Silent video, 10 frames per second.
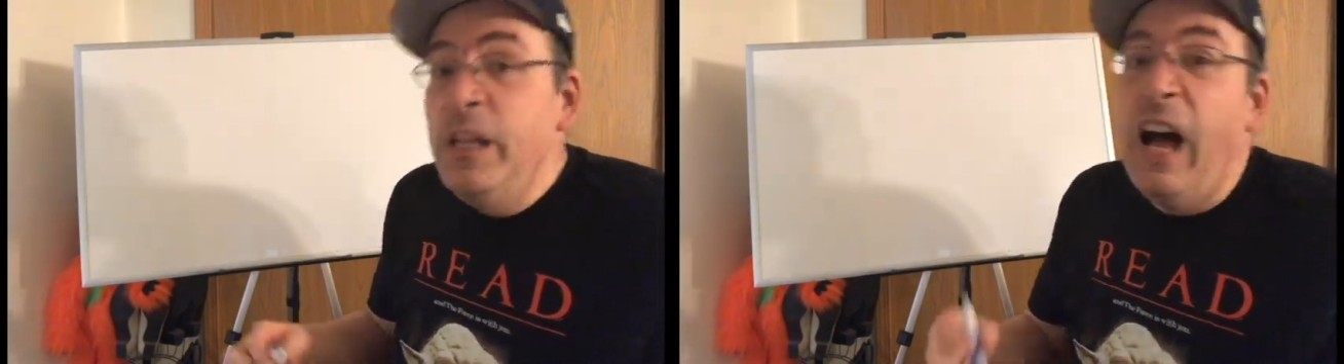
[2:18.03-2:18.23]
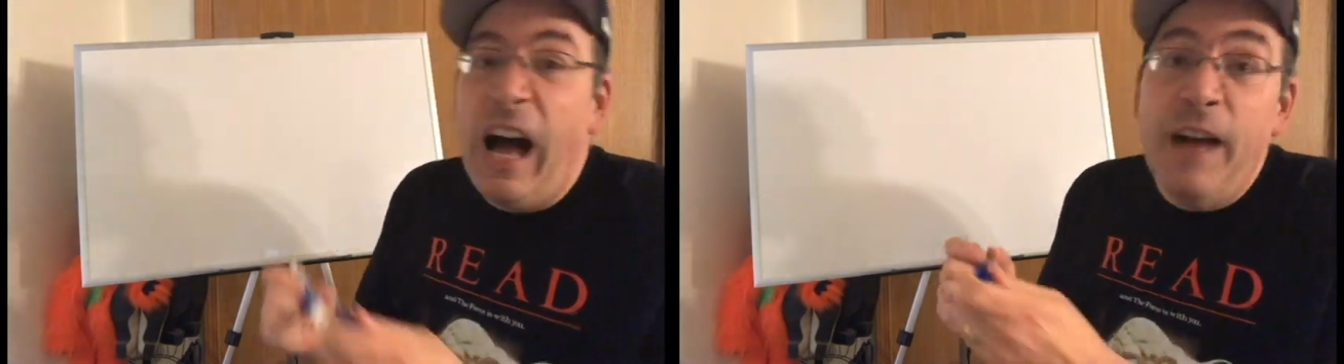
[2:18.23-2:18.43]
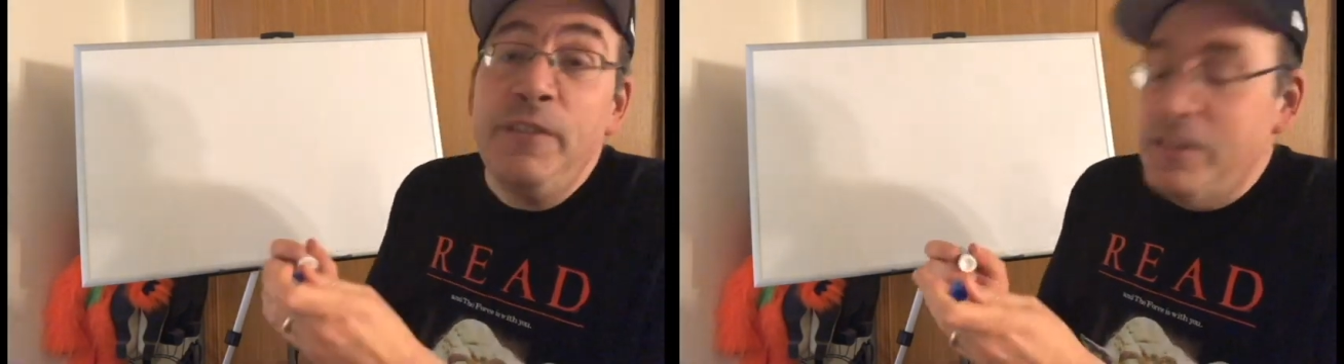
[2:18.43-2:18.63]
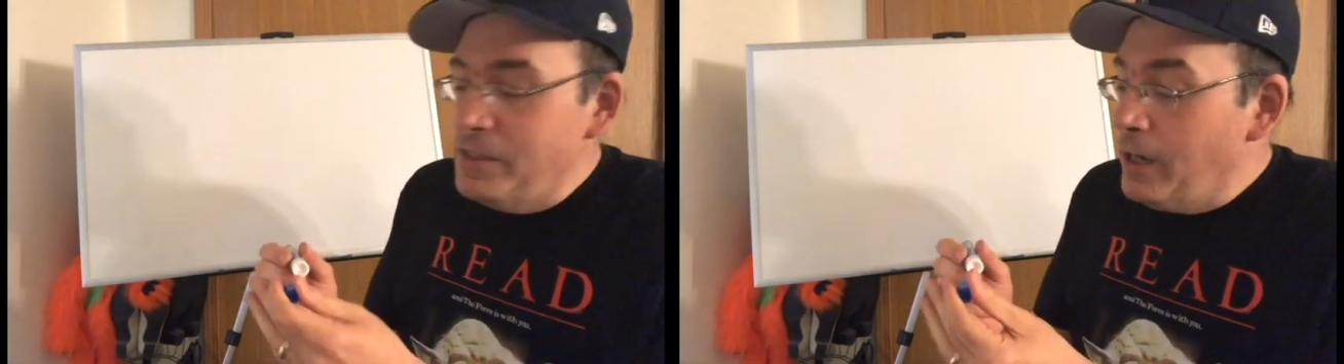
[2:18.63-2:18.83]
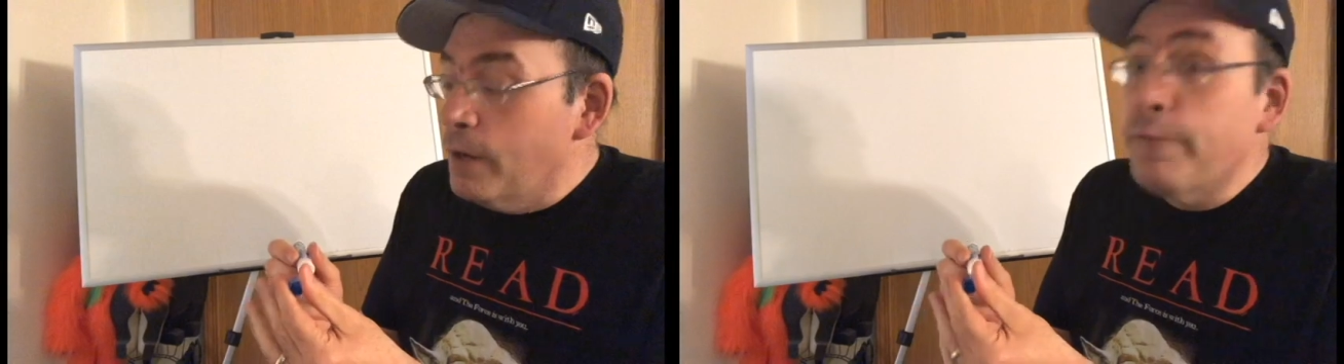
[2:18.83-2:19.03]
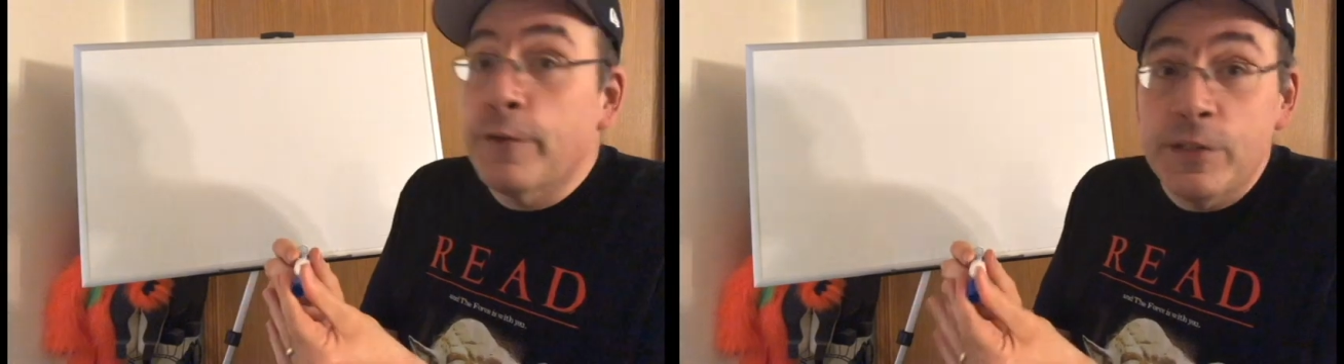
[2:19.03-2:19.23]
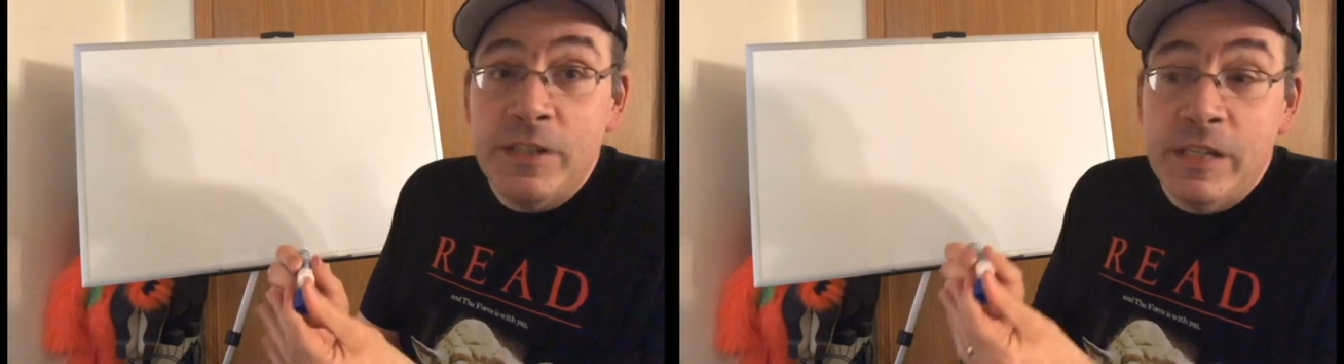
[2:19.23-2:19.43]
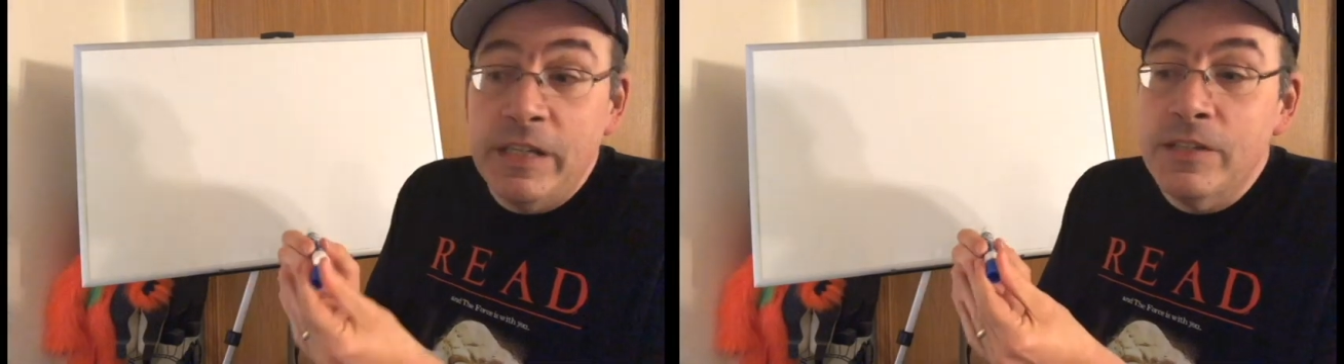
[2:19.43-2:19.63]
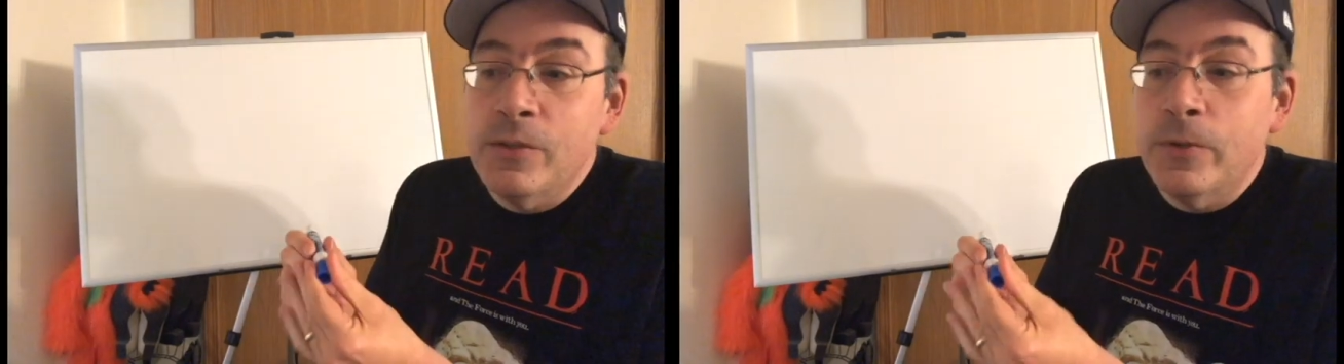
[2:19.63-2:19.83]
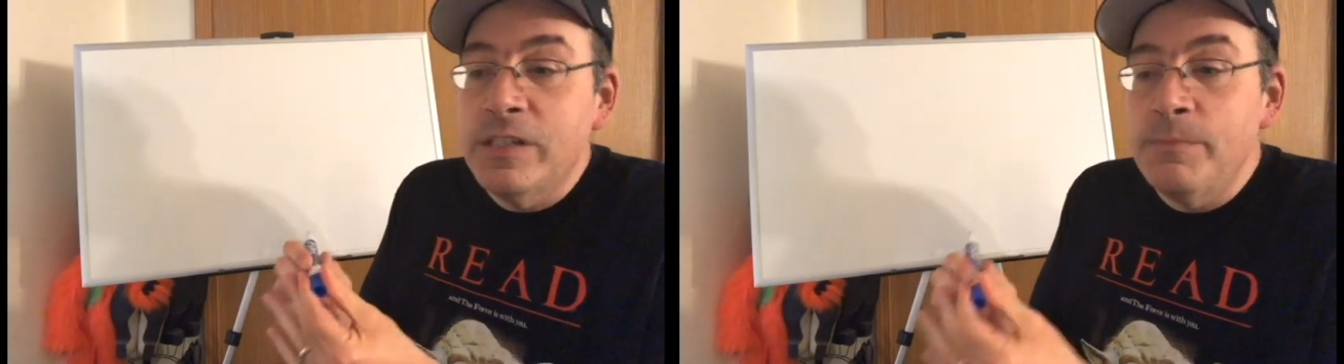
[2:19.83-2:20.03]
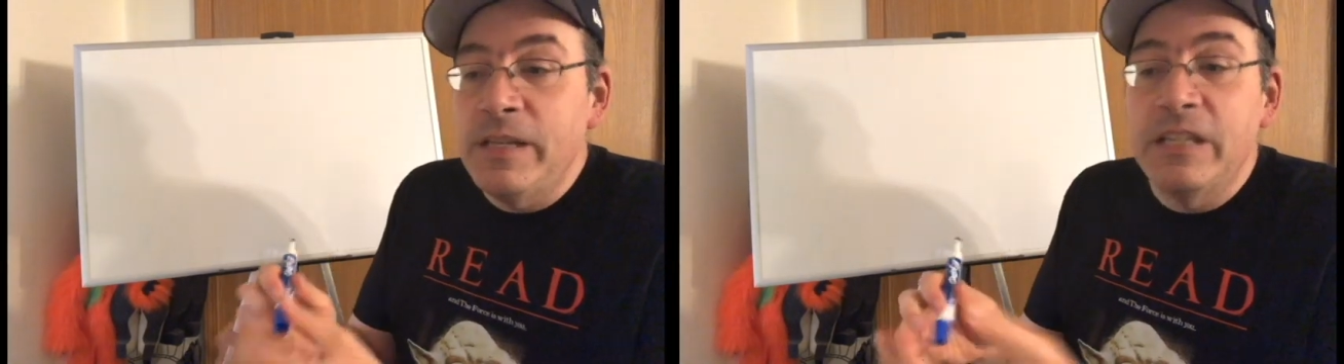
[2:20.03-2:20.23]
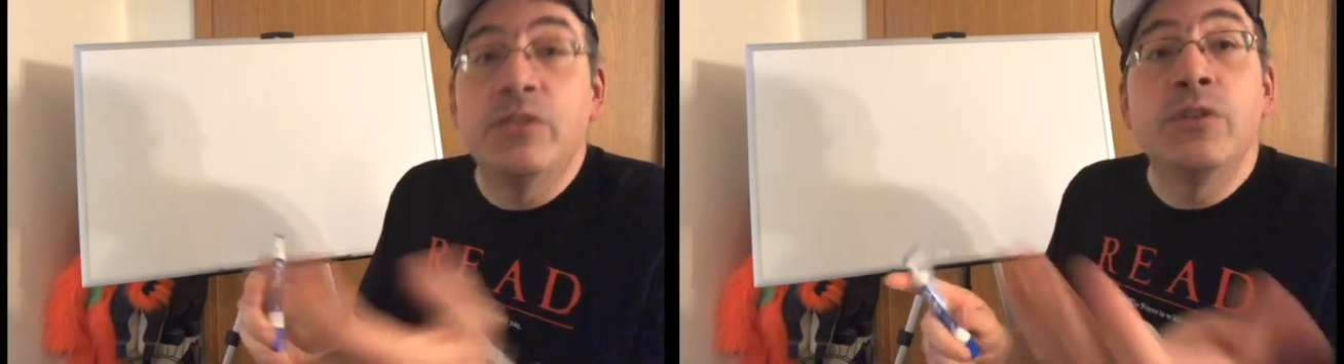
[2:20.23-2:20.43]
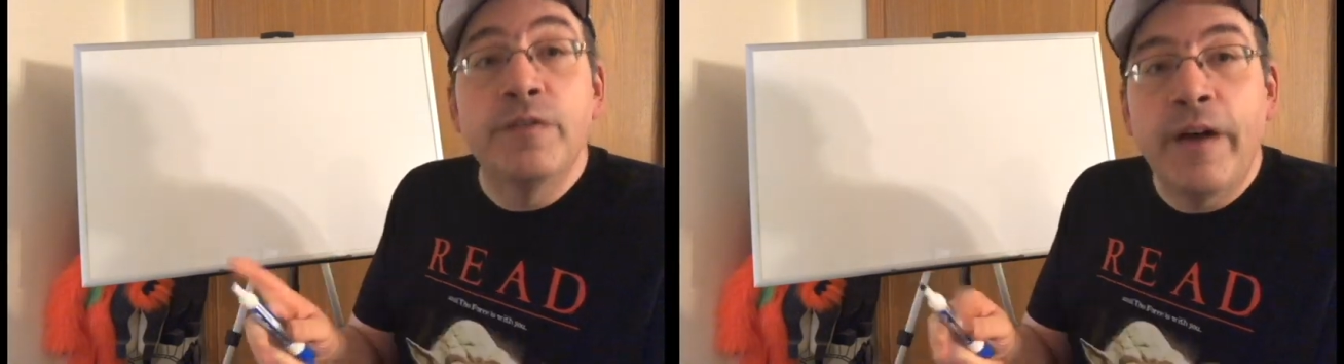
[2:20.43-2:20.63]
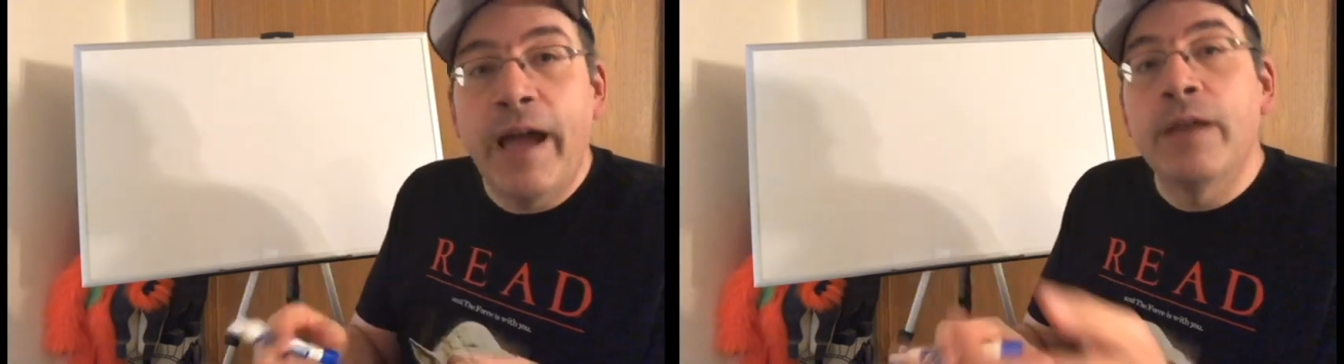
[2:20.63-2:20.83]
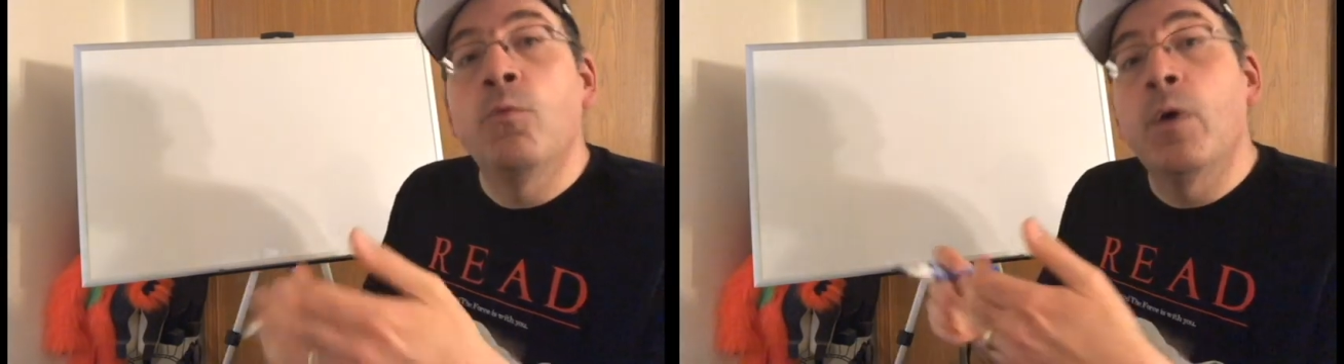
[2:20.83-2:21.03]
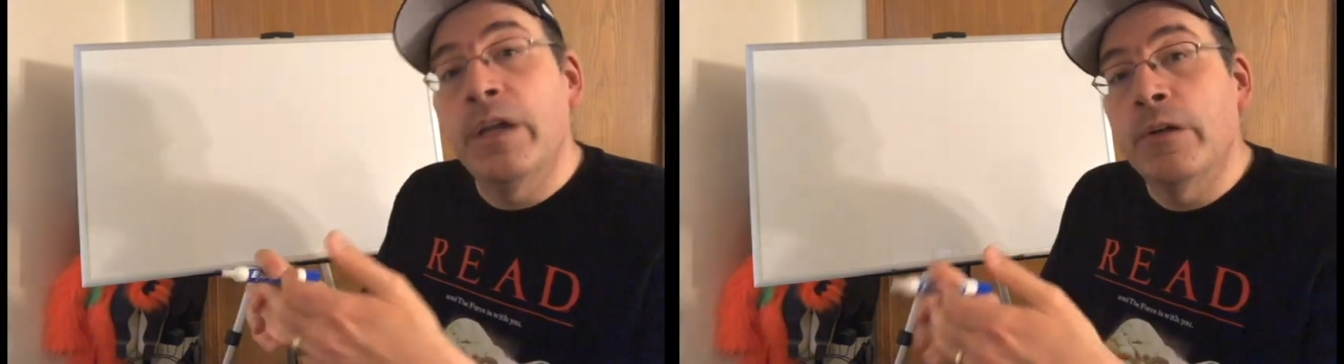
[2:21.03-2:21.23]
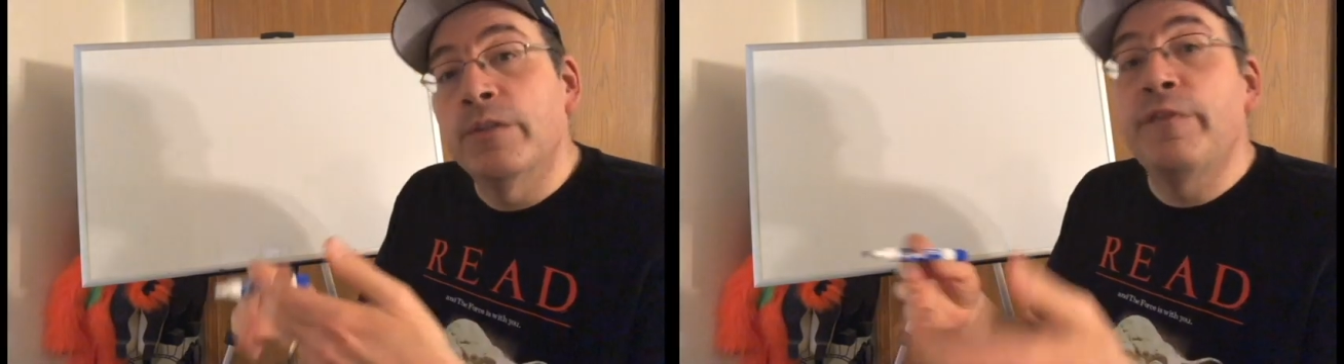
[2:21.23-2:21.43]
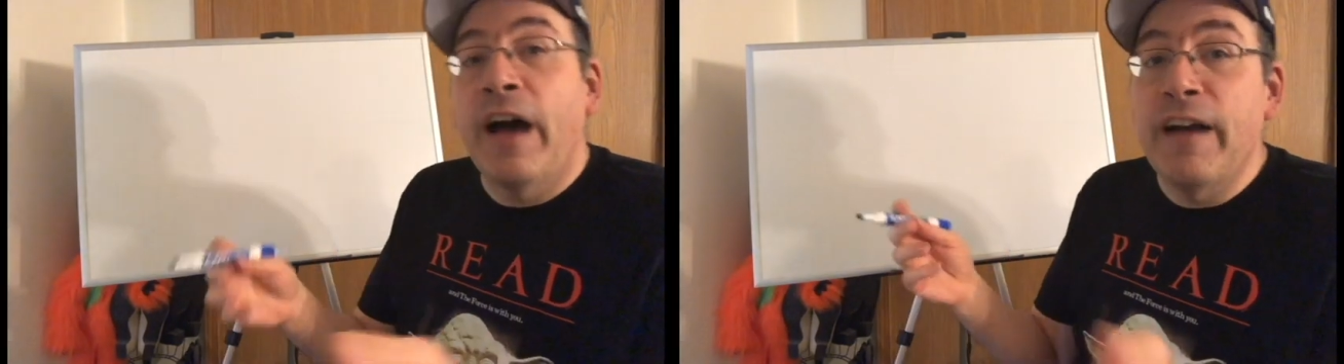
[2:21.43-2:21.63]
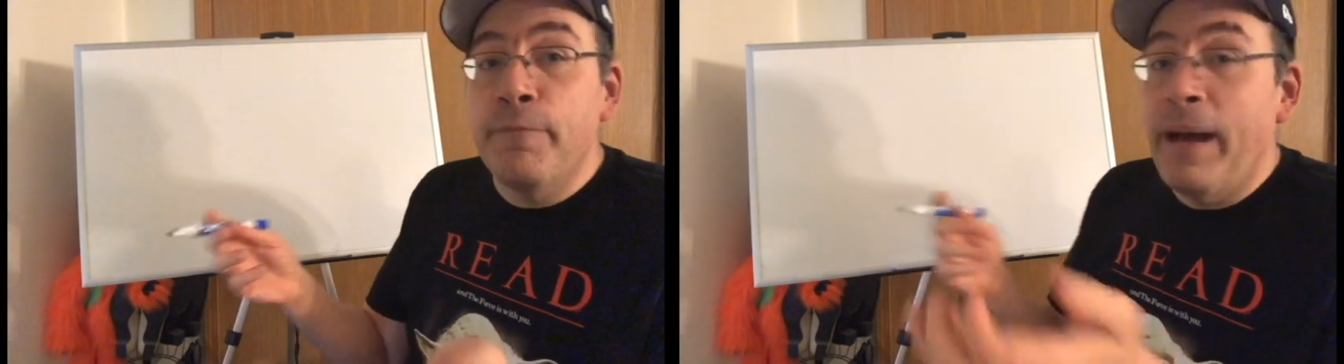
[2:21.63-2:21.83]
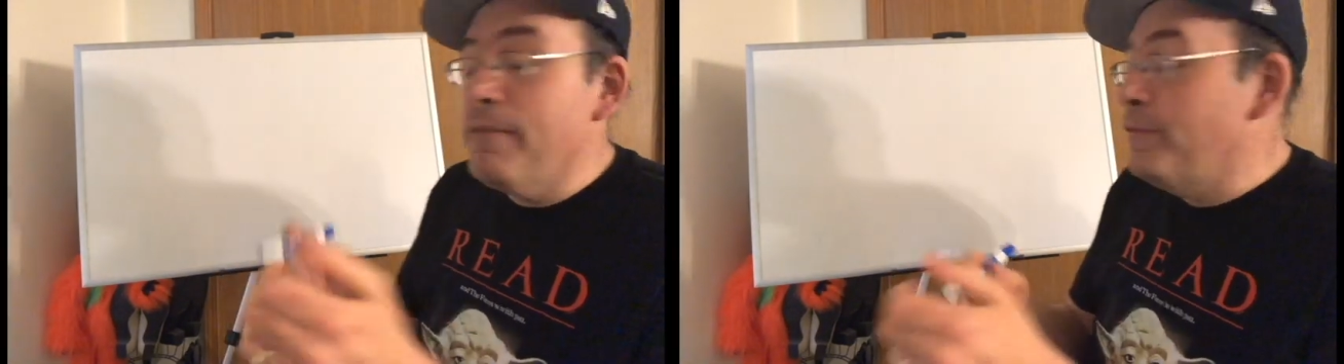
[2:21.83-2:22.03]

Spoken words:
obviously our first thing is going to be to divide 105 by